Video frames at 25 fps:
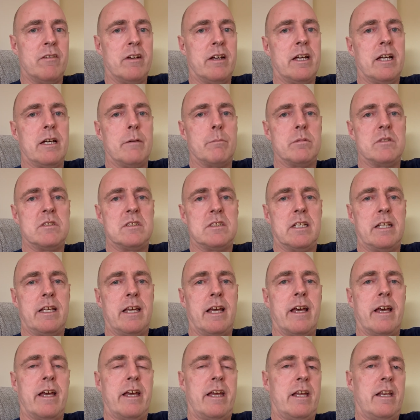happens
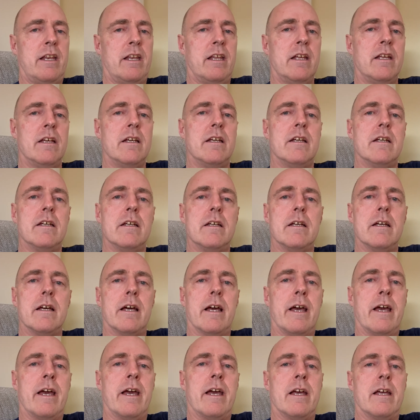again?
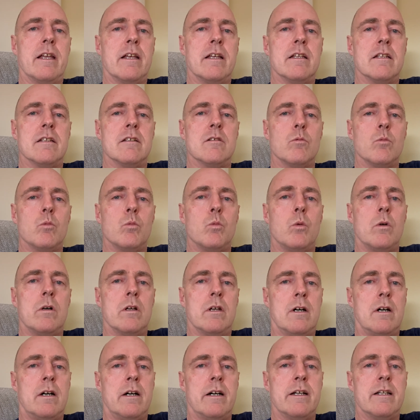And what
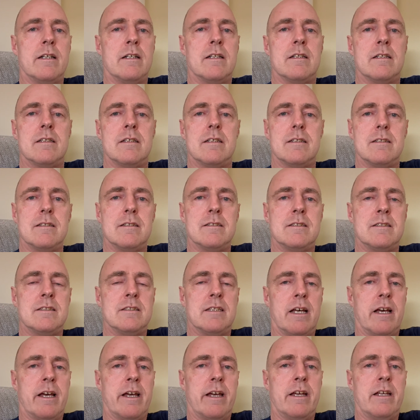I'd
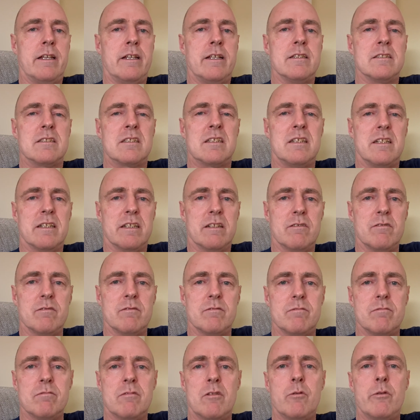say, and it's kind
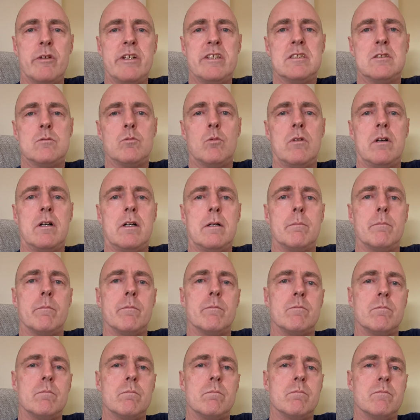of the reason why
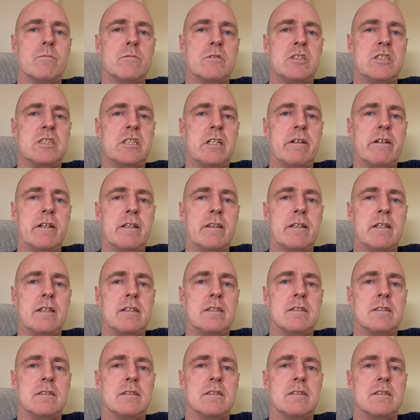I'm sharing
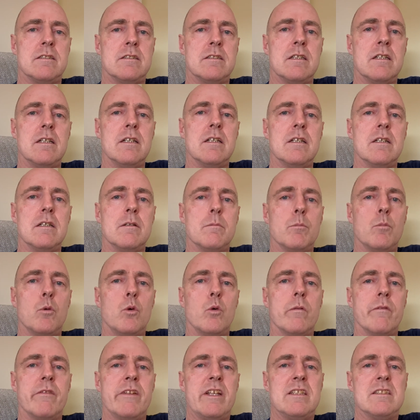these
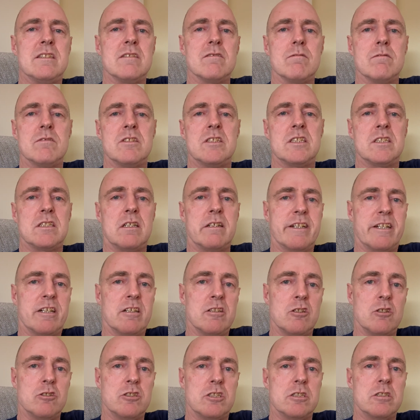more of these sort of
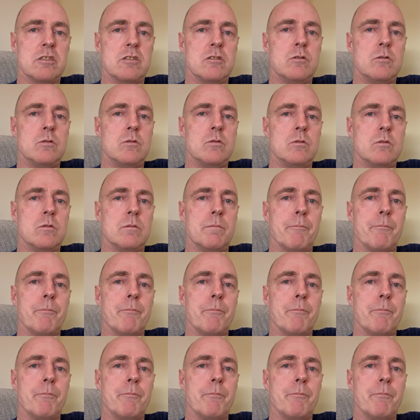psychological